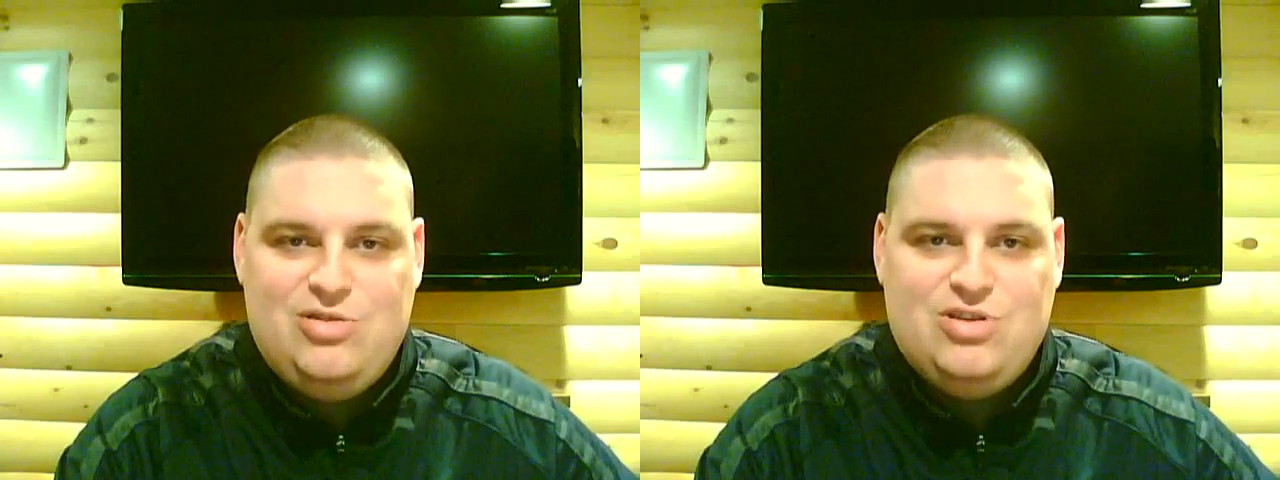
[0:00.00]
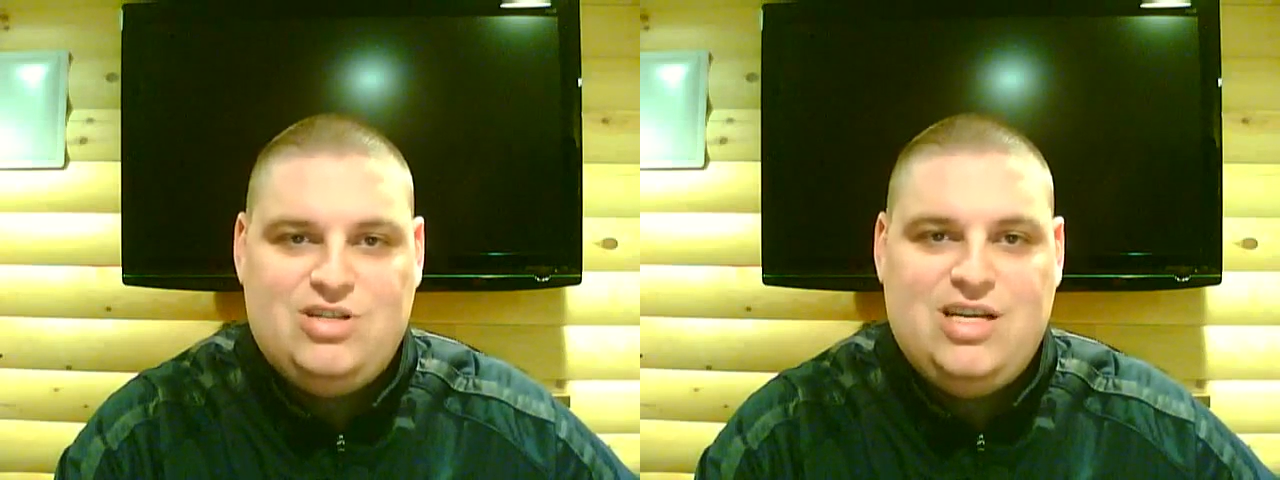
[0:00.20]

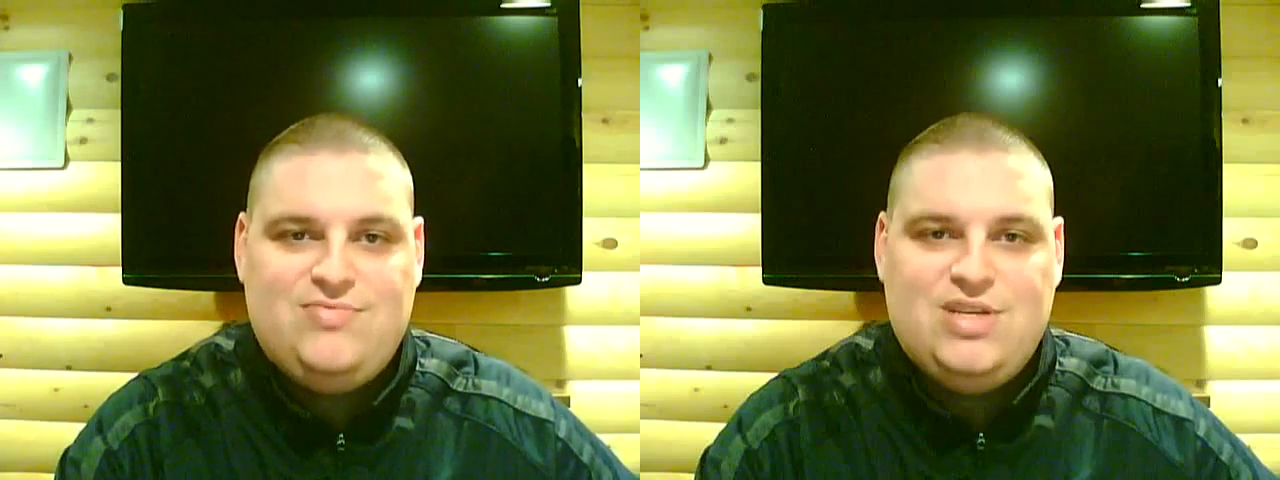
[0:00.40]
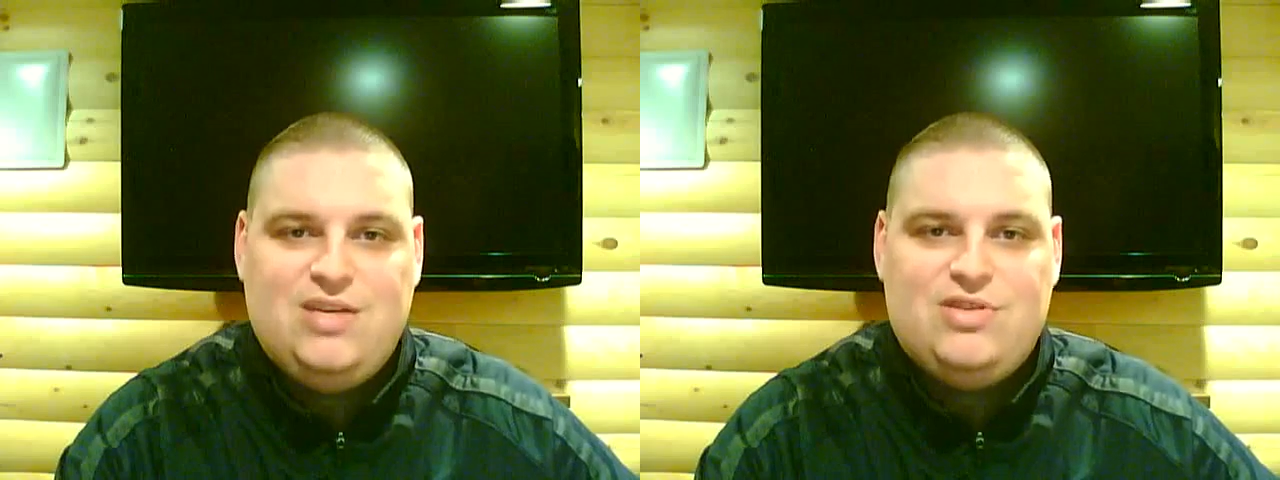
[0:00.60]
You just
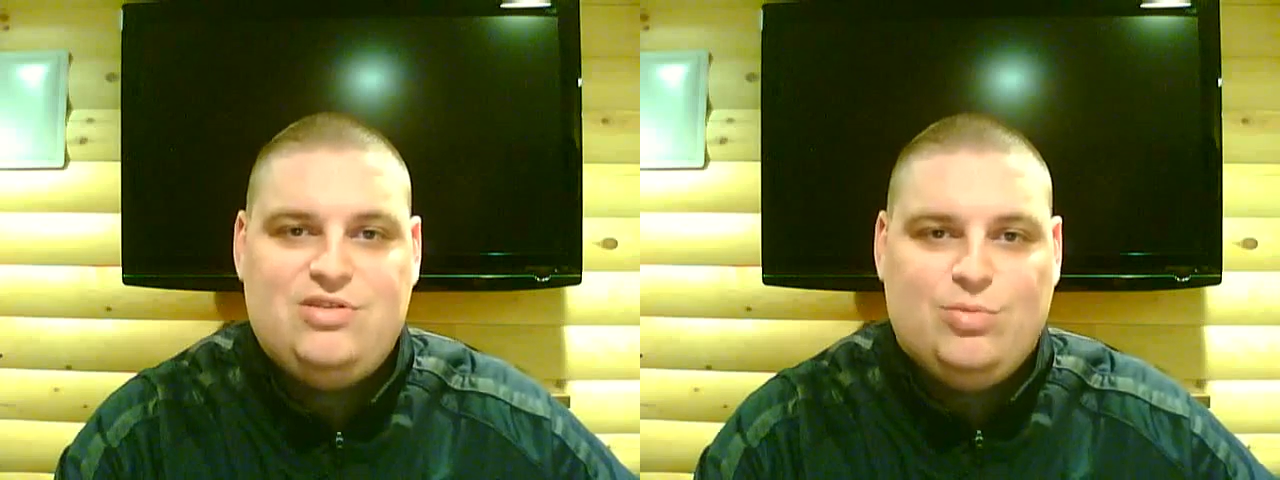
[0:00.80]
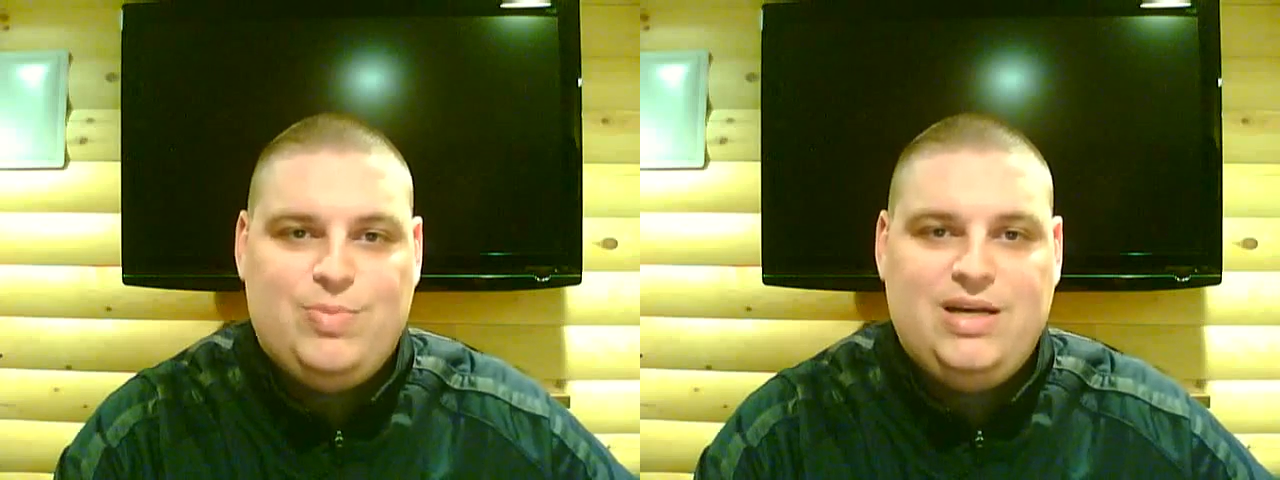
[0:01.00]
have to give
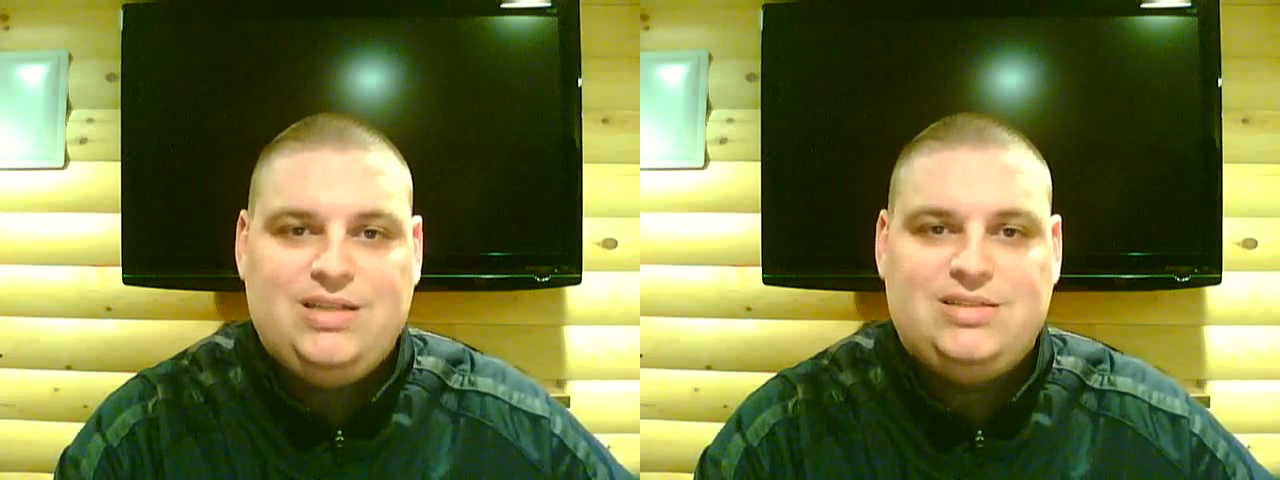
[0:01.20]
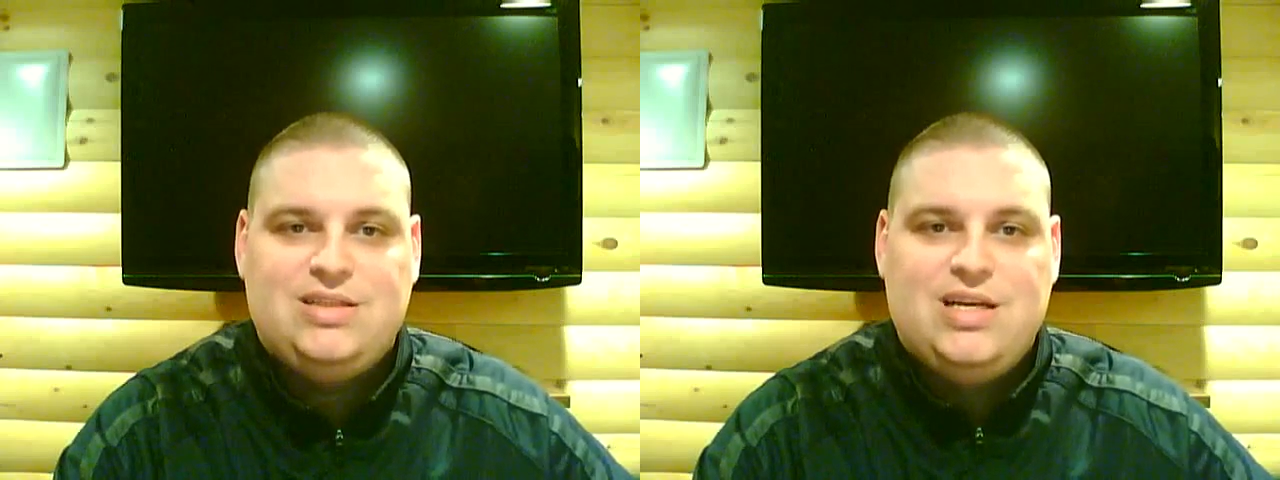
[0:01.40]
us your
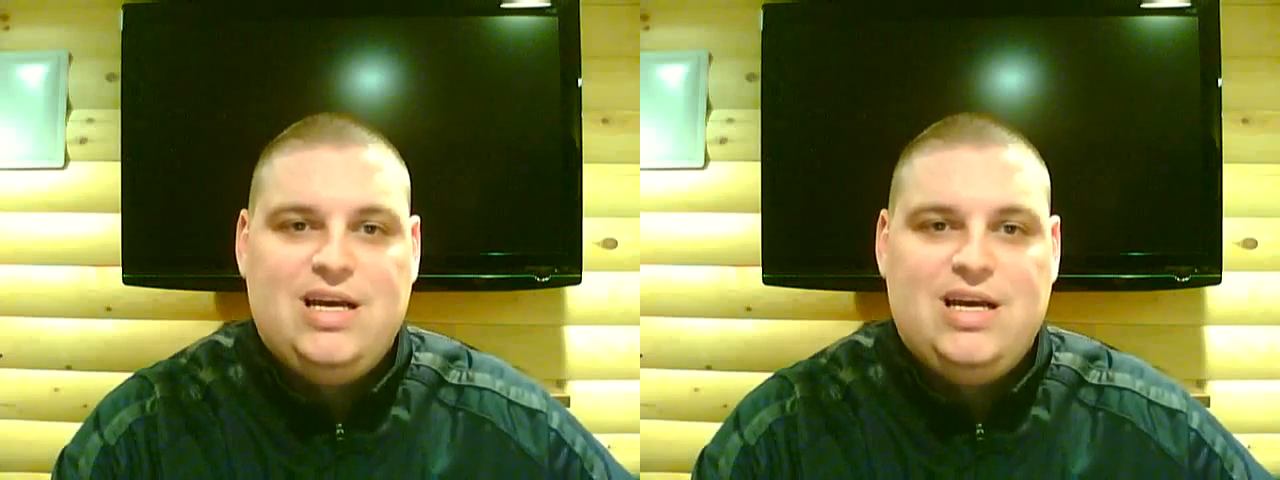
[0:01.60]
picks.